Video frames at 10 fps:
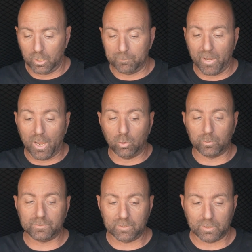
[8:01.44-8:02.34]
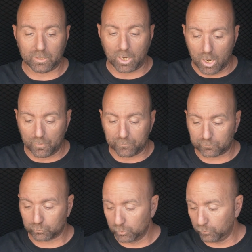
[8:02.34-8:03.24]
how we did it on
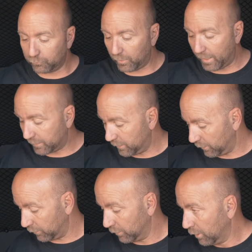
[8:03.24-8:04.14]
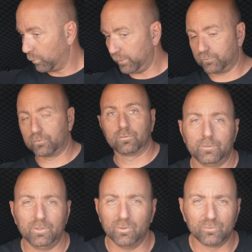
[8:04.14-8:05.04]
this roof rack here, which,
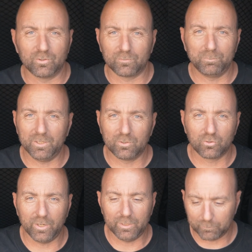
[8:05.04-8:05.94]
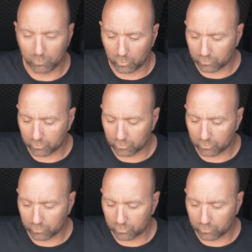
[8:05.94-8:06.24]
you know, just me creating more